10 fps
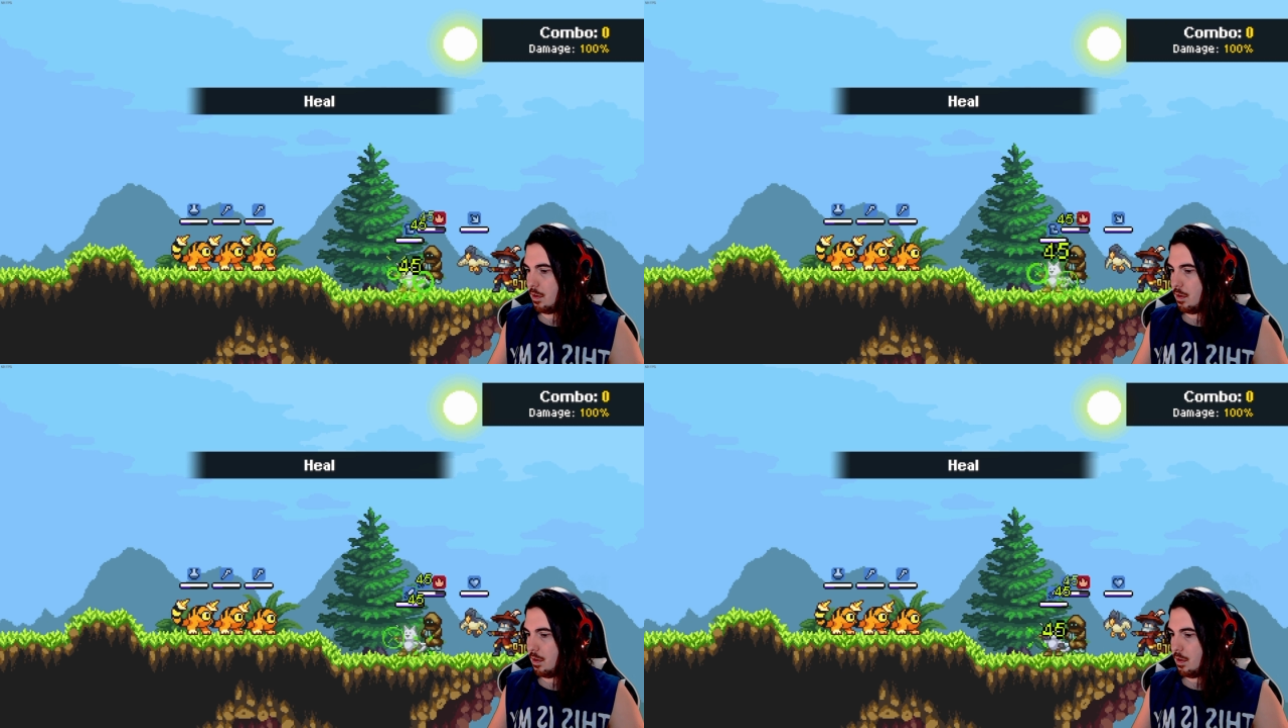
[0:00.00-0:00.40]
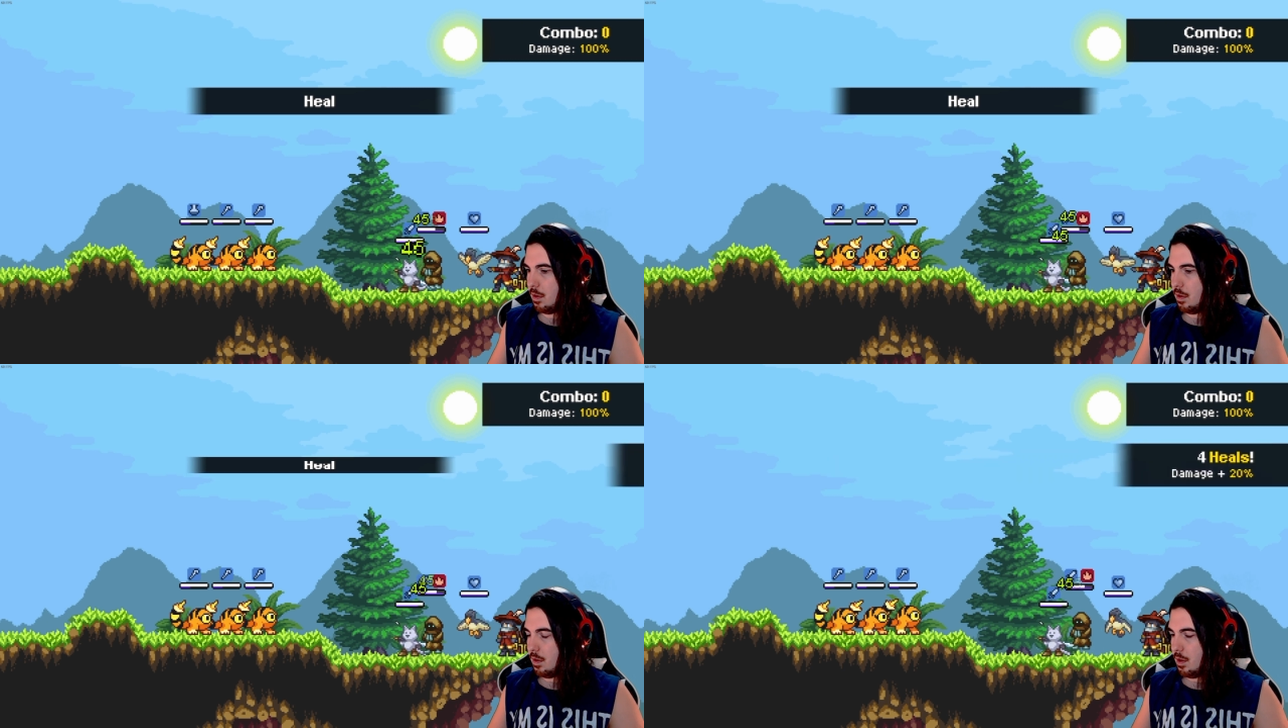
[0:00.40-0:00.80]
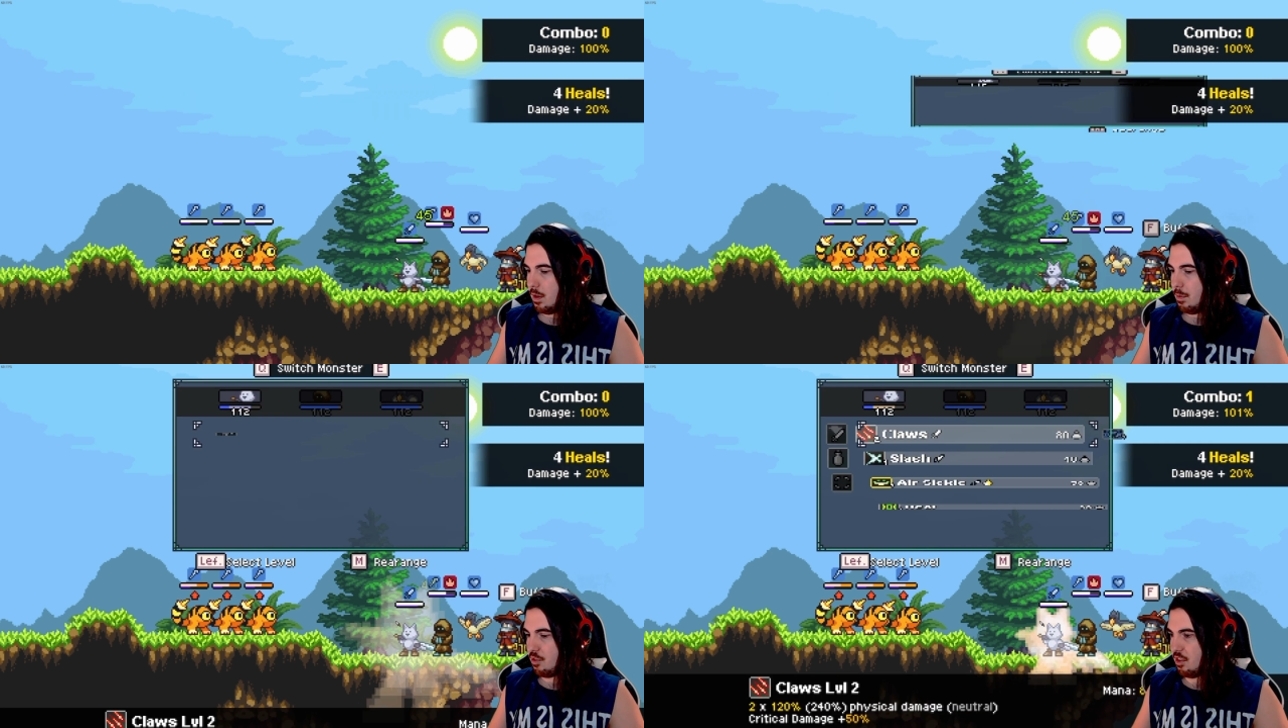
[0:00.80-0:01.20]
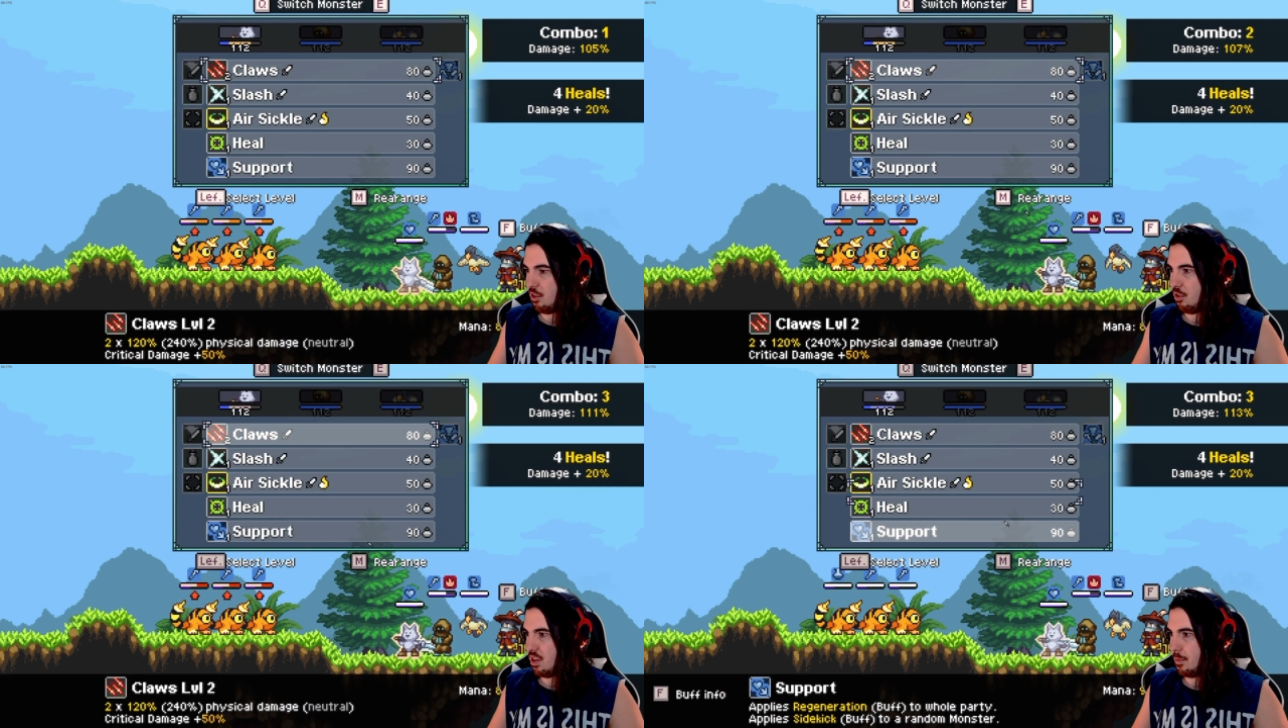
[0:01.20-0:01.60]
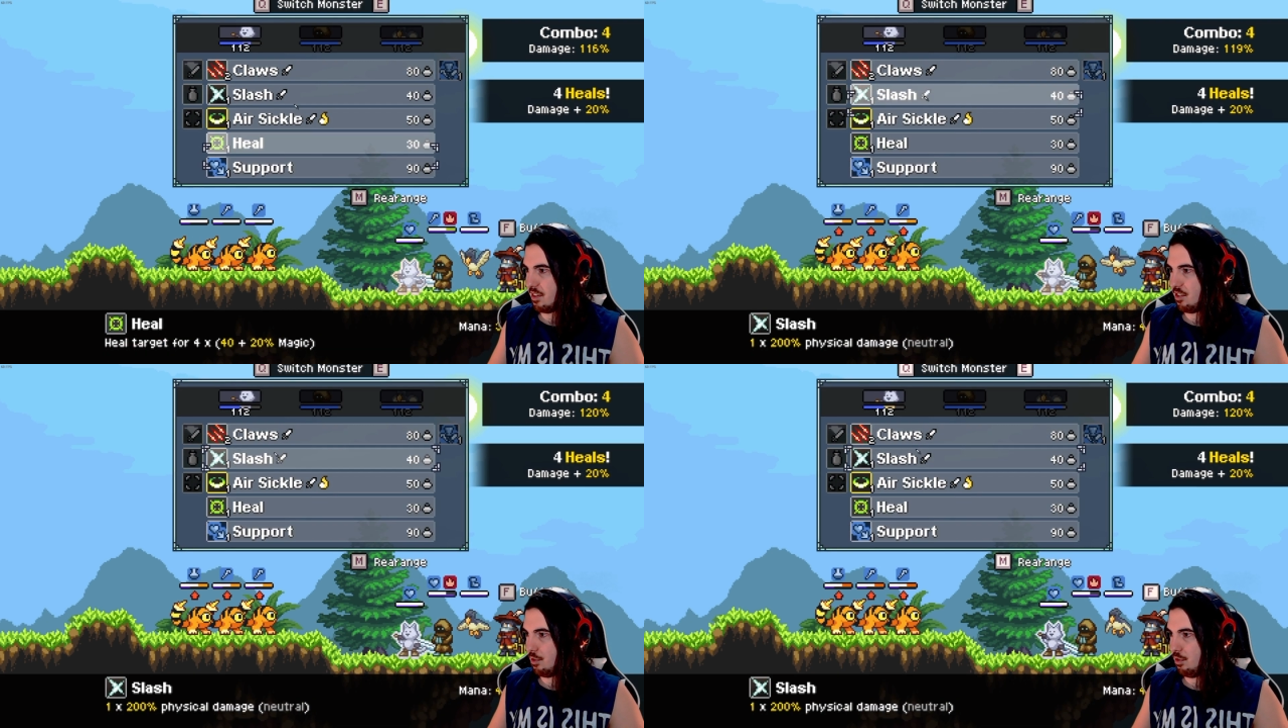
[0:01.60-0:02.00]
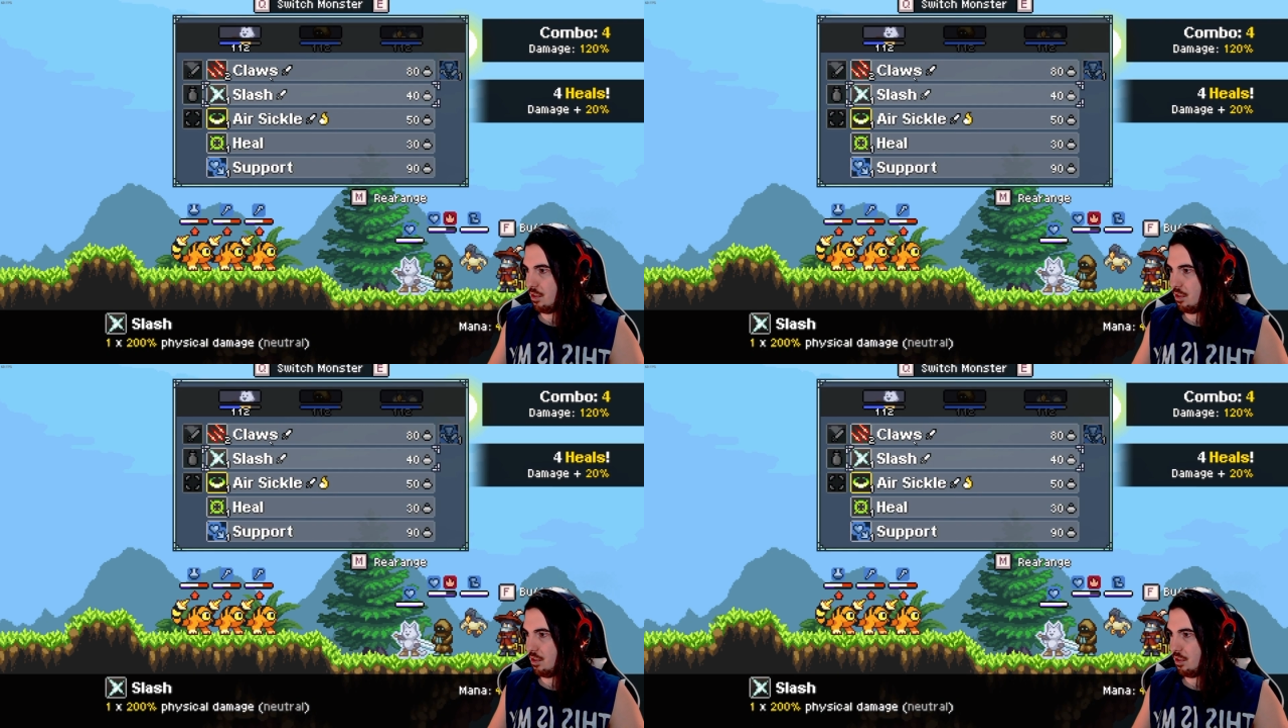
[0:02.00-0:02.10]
Combat, being 3v3,